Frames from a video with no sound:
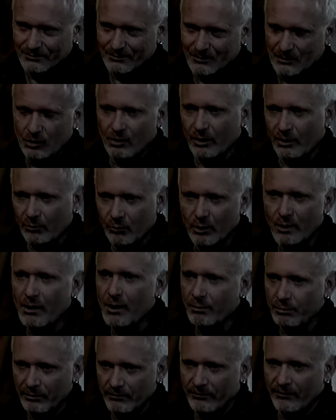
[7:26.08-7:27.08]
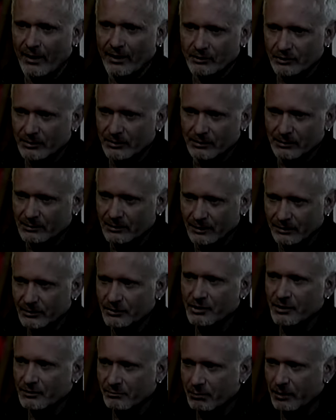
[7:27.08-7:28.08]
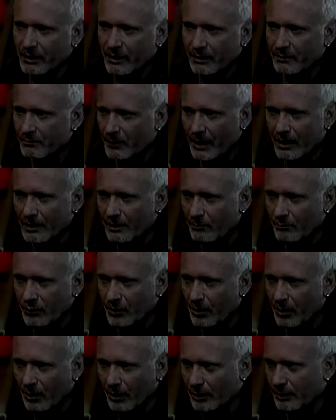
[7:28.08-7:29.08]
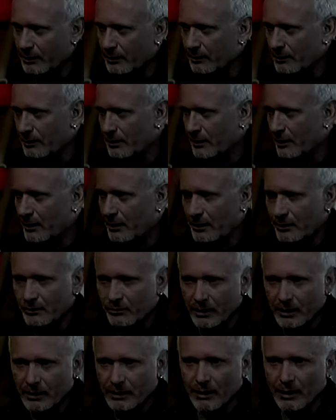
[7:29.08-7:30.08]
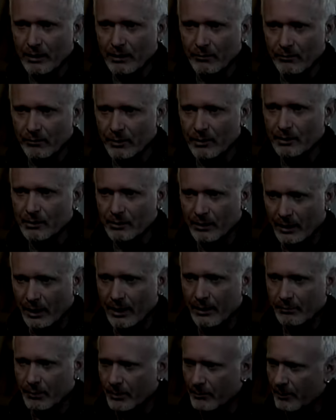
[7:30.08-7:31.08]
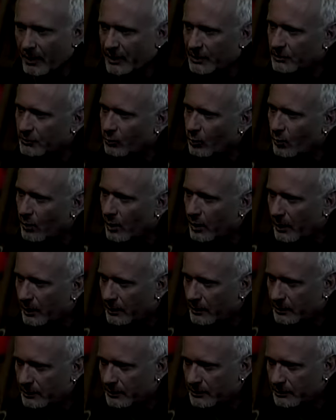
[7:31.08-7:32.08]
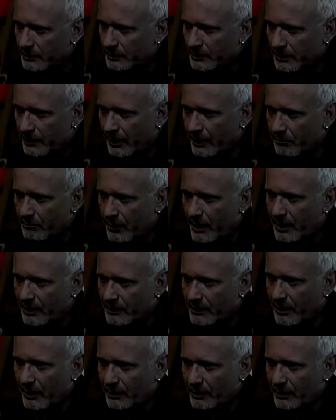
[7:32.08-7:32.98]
Look, we're all professionals. Let's just play it by the book. Treat it like a real caper. Make us work to get back that